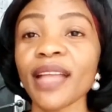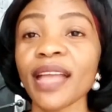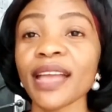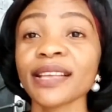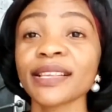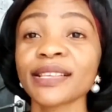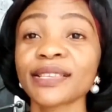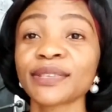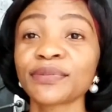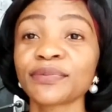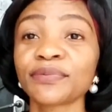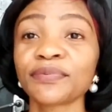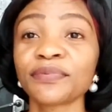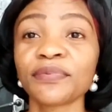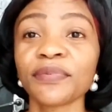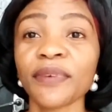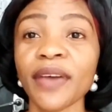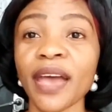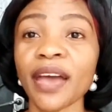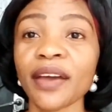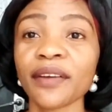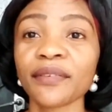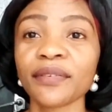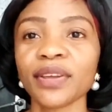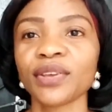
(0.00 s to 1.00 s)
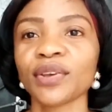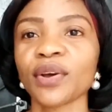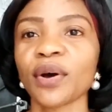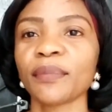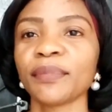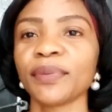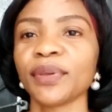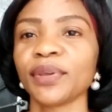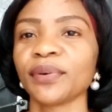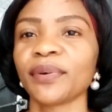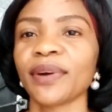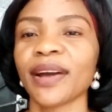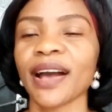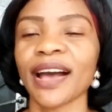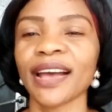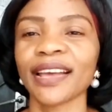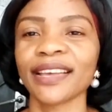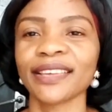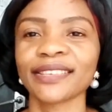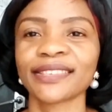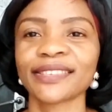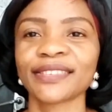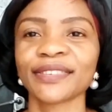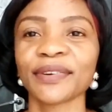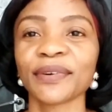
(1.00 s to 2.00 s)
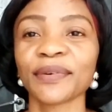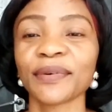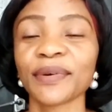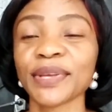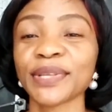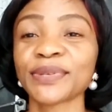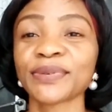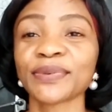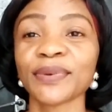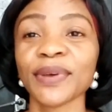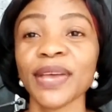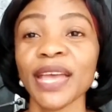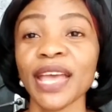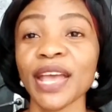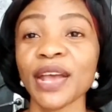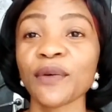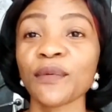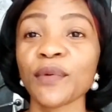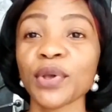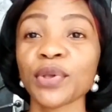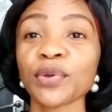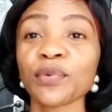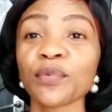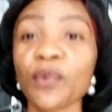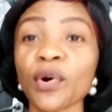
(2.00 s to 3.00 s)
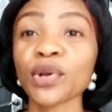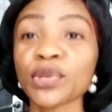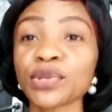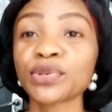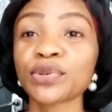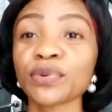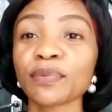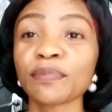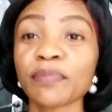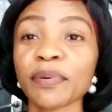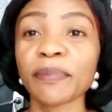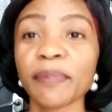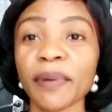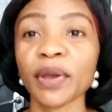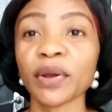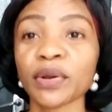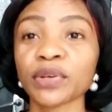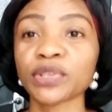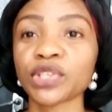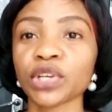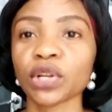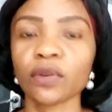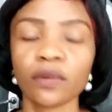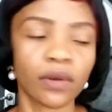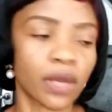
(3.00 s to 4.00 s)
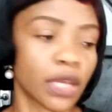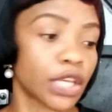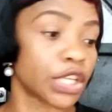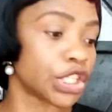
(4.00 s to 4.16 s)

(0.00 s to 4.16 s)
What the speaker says: It's very yummy, you guys. Once you prepare your jollof